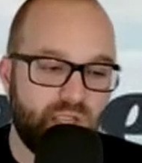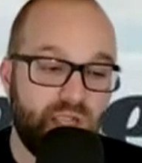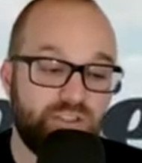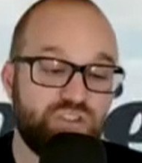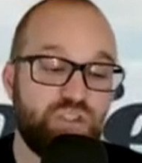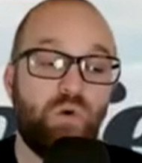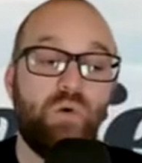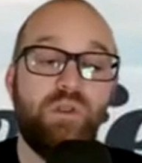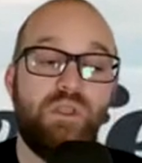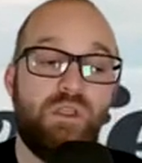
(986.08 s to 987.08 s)
So
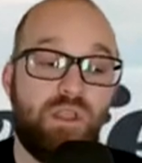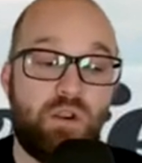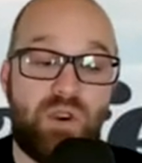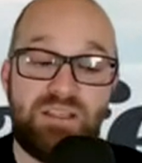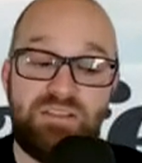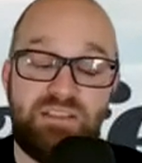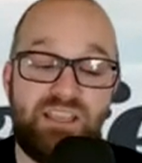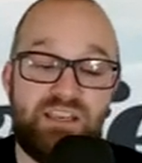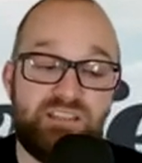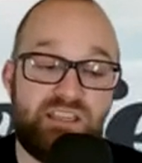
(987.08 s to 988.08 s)
congrats to
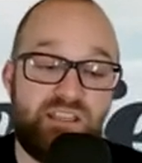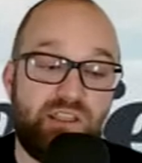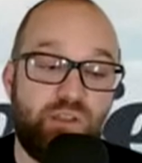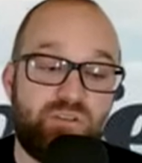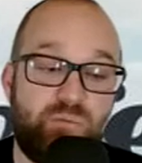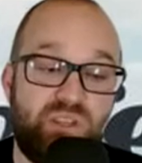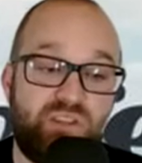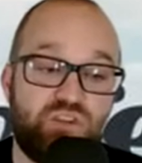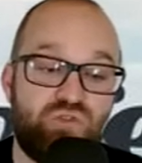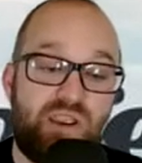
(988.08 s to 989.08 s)
Tennessee. They look to be in
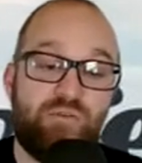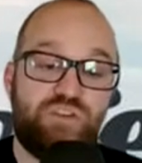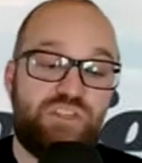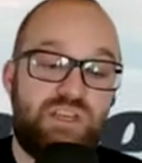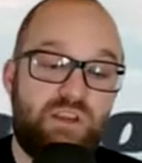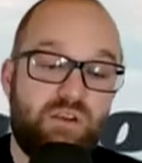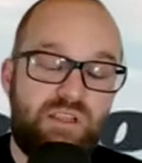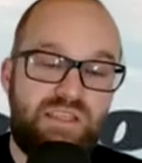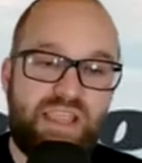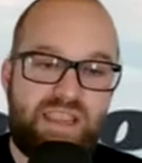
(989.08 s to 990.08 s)
the driver's seat here in
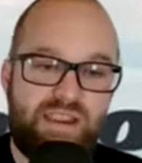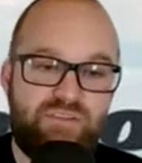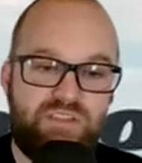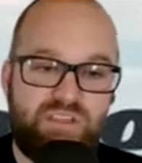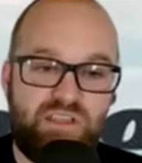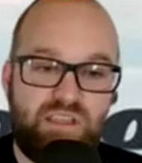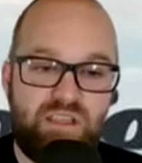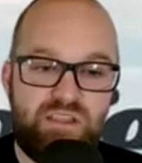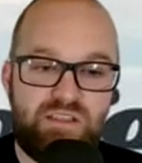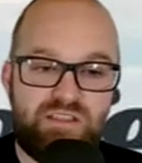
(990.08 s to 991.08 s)
the AFC
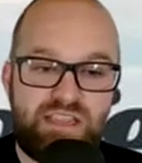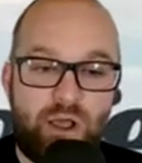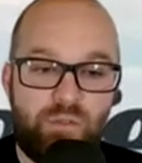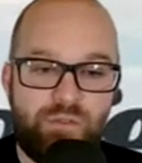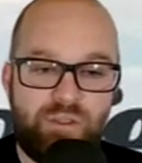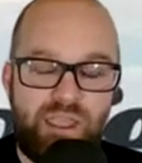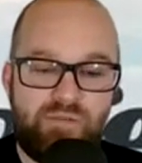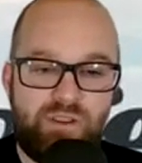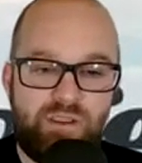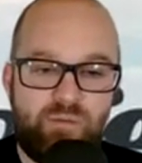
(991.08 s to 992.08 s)
South,
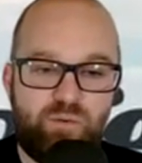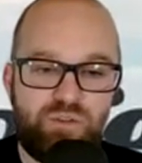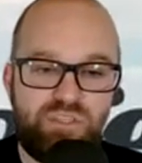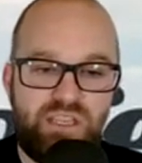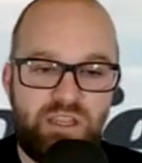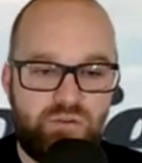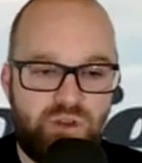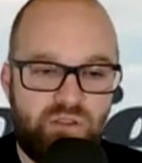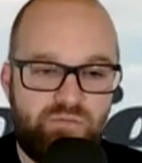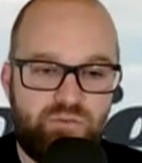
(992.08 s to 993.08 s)
having put together
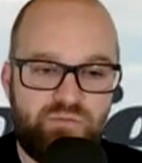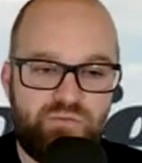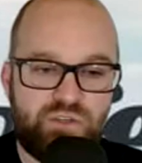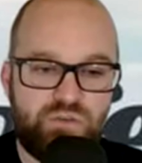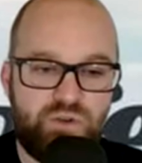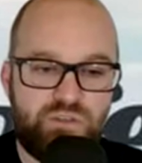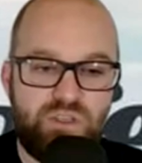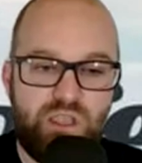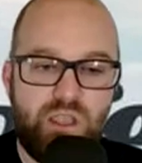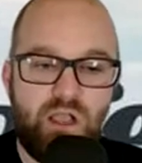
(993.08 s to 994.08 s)
a few victories.
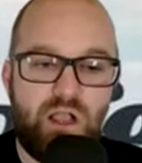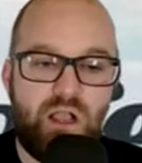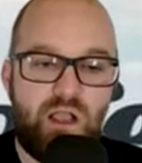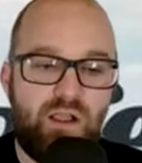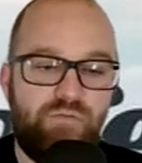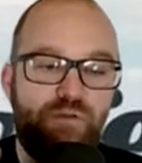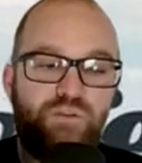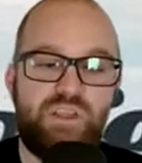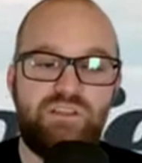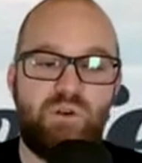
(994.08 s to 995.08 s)
A few
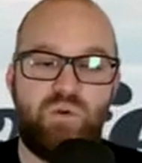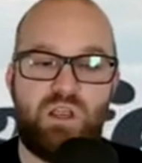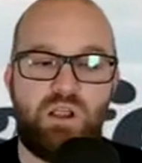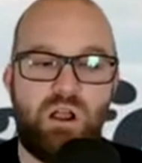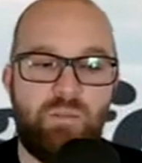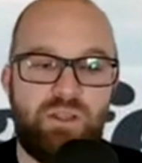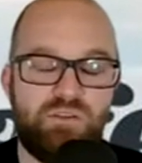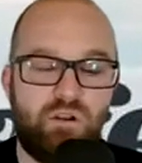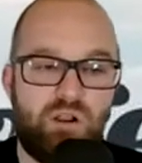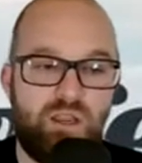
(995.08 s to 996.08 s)
things I want to comment
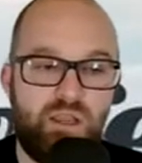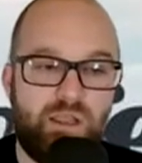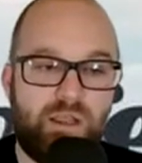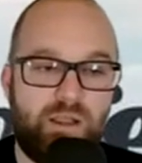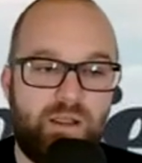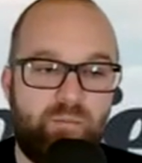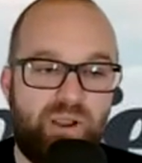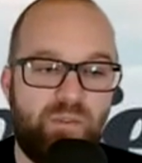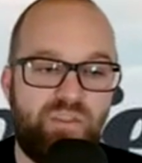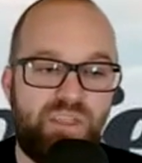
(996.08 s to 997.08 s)
on
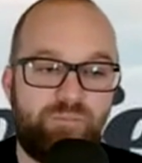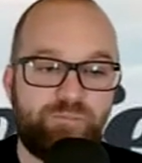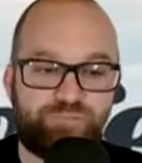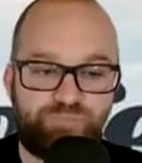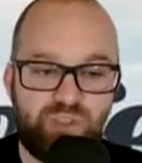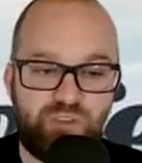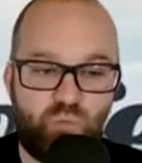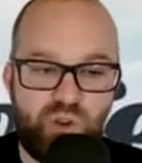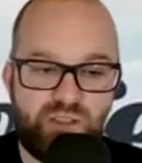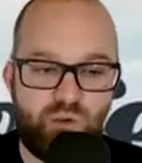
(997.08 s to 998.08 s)
about the
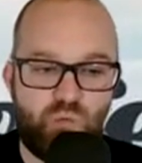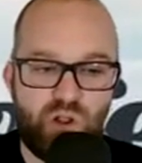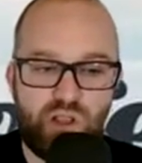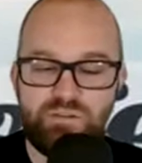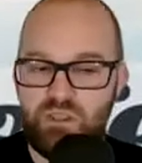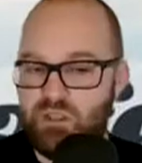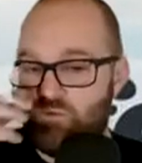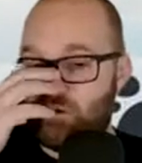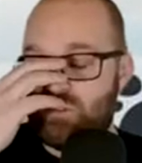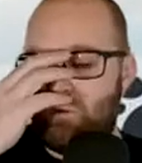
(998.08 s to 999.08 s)
week that was.
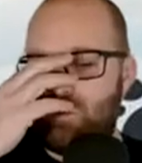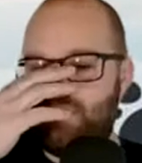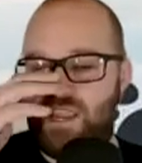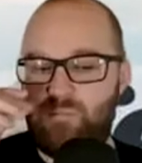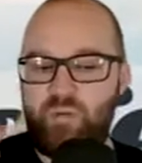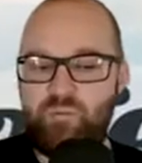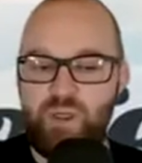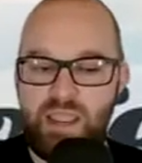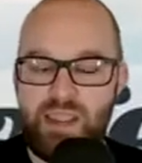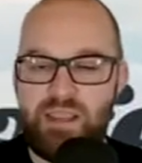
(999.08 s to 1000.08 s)
First of all, Tampa
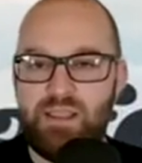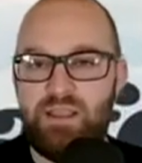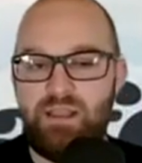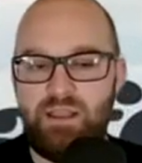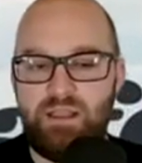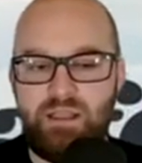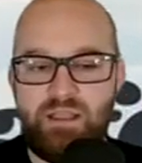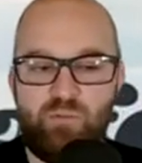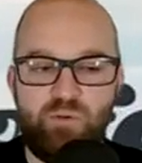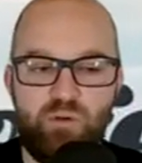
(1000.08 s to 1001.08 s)
Bay
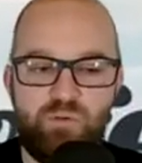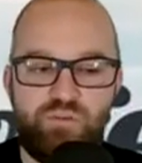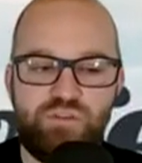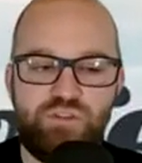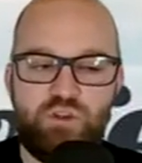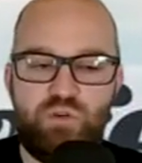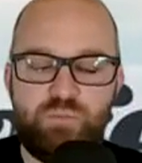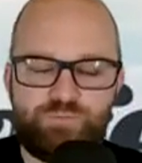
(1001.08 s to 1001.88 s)
improves to